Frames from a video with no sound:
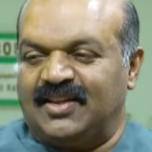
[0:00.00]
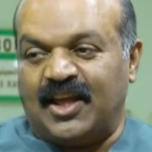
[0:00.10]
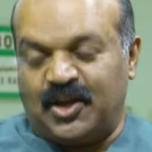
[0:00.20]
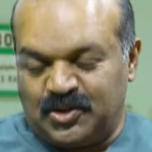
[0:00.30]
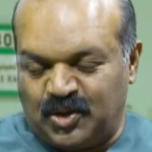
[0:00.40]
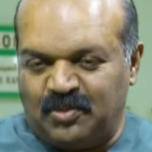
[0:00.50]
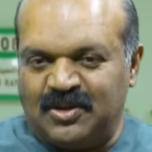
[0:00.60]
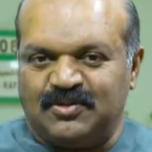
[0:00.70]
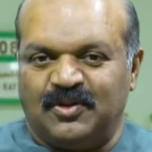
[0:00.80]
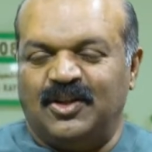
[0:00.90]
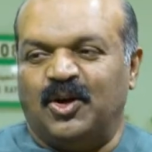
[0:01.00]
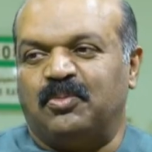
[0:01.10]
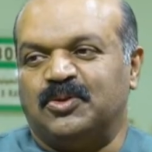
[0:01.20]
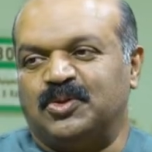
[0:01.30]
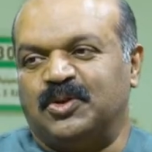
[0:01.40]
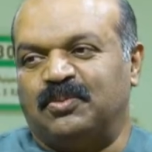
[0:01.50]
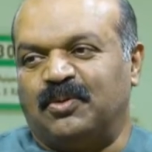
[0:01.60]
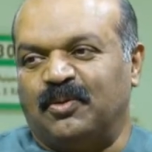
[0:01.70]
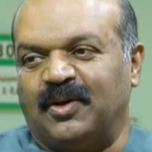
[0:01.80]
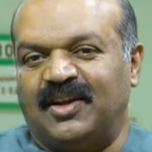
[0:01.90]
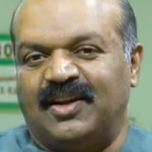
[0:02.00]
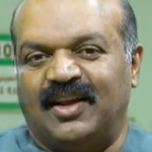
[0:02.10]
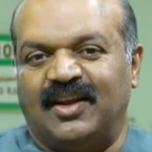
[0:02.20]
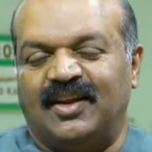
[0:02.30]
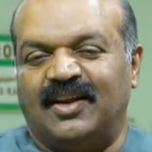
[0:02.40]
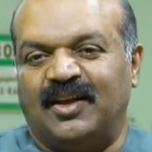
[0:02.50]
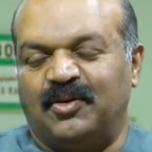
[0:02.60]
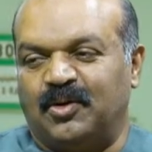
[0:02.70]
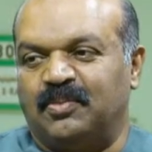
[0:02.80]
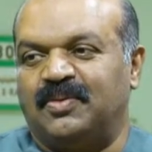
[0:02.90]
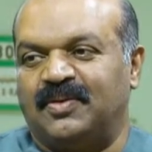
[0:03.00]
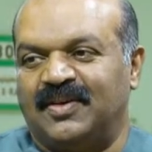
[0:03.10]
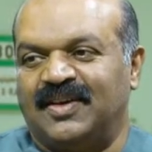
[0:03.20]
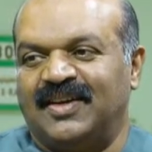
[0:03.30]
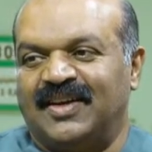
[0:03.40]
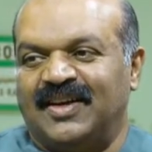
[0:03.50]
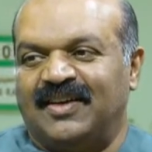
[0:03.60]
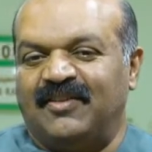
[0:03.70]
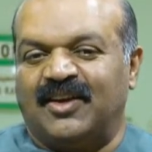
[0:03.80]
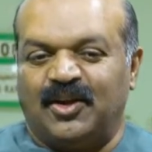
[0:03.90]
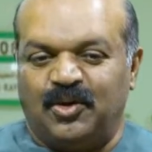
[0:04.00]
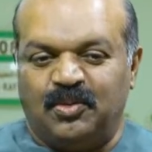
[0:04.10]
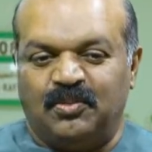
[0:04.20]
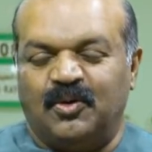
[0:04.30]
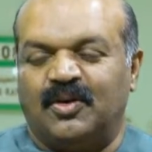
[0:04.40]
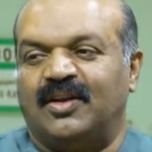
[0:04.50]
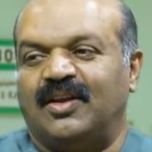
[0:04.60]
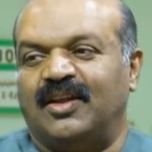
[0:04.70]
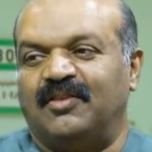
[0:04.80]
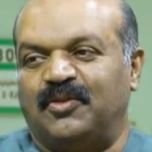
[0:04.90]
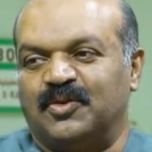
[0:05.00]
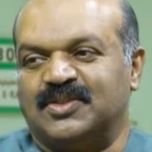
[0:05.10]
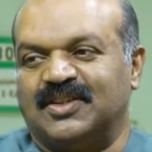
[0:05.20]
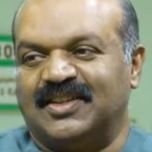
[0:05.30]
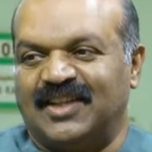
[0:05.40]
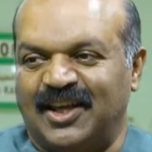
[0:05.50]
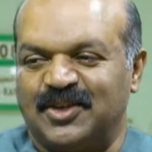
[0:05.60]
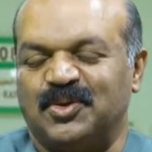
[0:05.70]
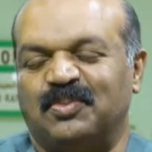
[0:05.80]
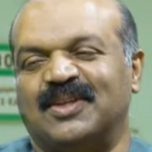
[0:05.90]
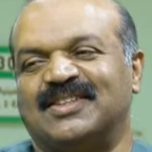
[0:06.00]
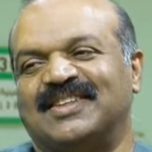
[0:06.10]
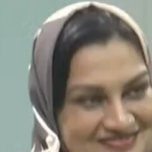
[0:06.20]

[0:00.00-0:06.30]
Thank you so much for the opportunity provided, and I hope we can do more in future. Thank you so much.